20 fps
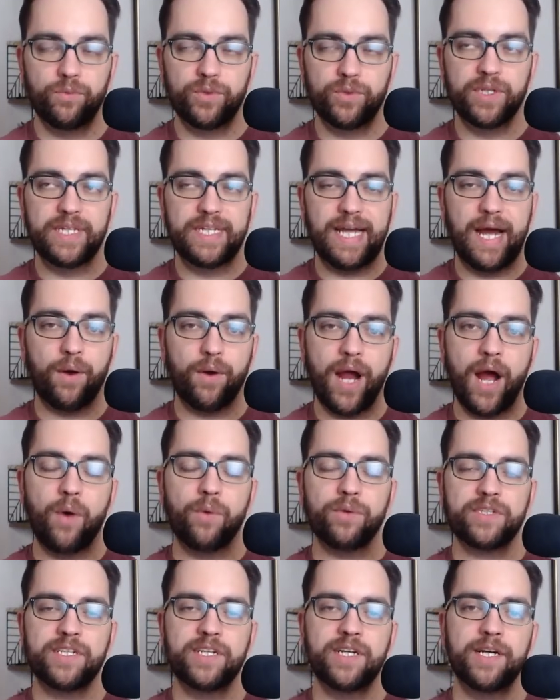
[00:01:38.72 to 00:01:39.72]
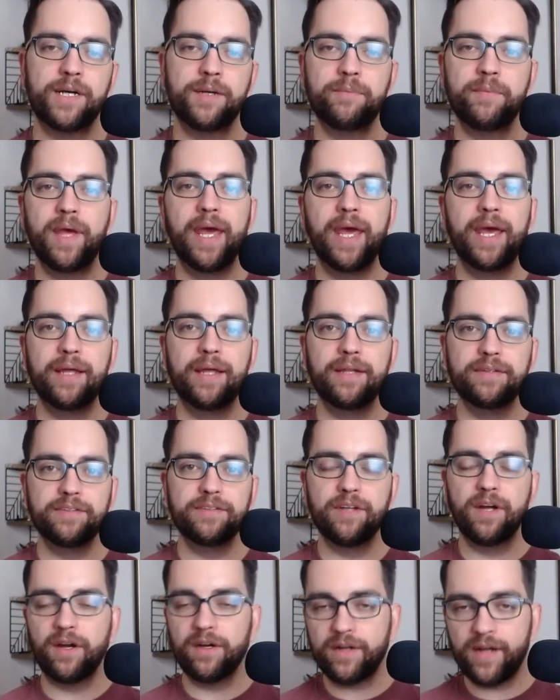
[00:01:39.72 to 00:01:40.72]
really our outcome
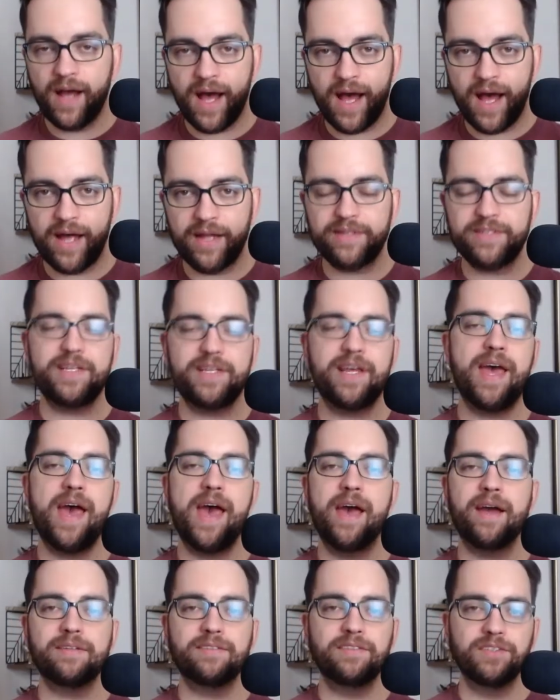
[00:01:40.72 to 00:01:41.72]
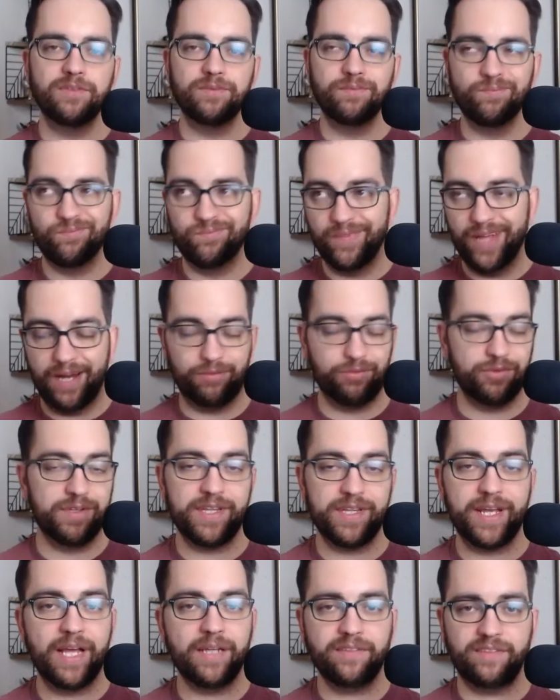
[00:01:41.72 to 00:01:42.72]
and our contact and
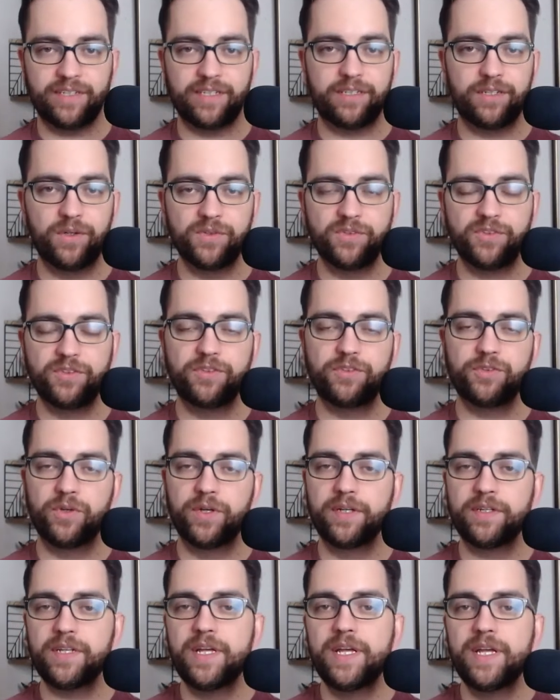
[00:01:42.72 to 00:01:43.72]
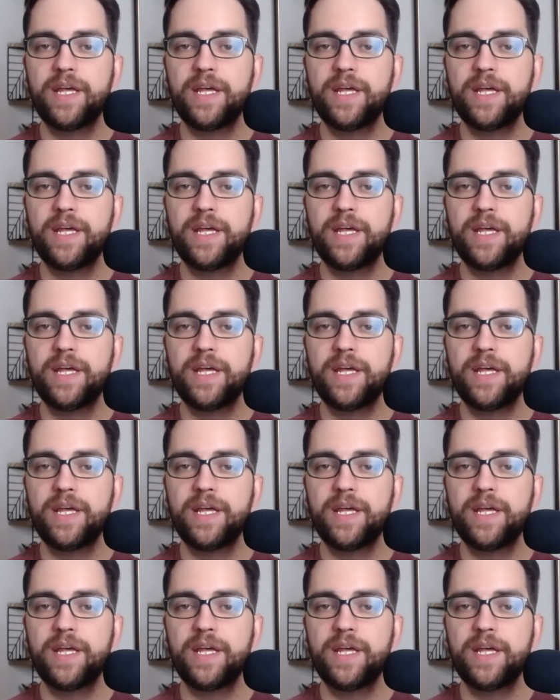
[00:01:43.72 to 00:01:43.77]
everything else that goes into it.